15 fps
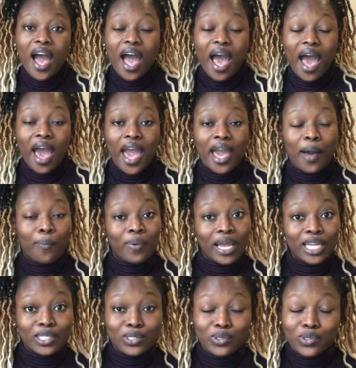I
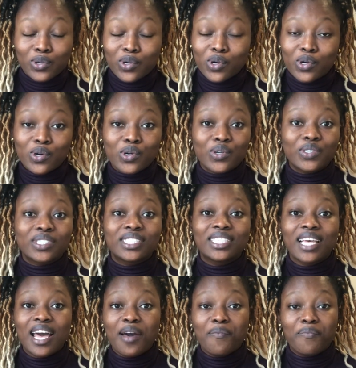applied to schools,
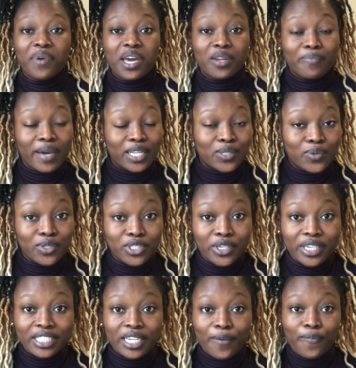paid my
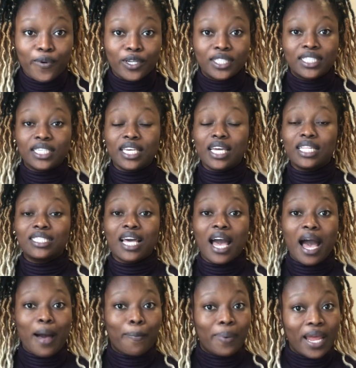tuition deposit,
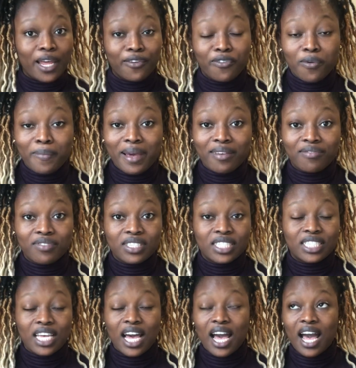applied for my
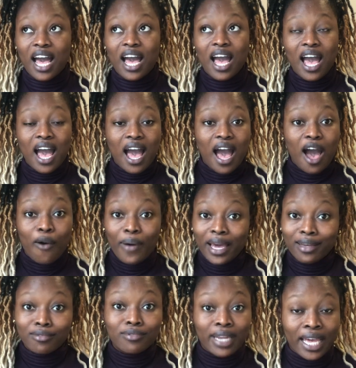visa, how
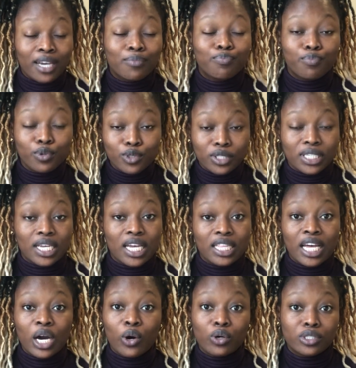I put
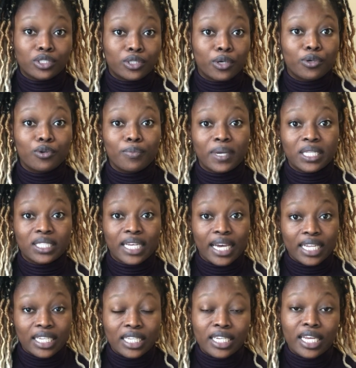together all the documents I
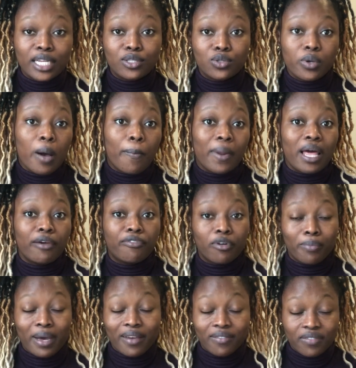needed to apply for
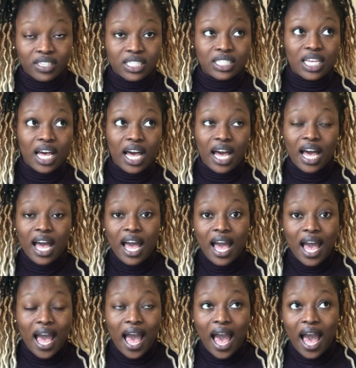my visa,
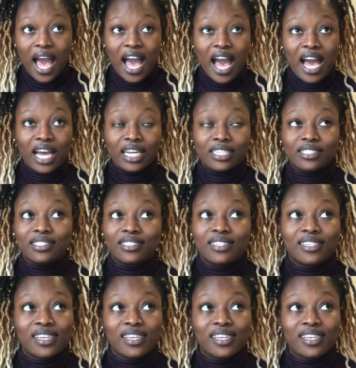and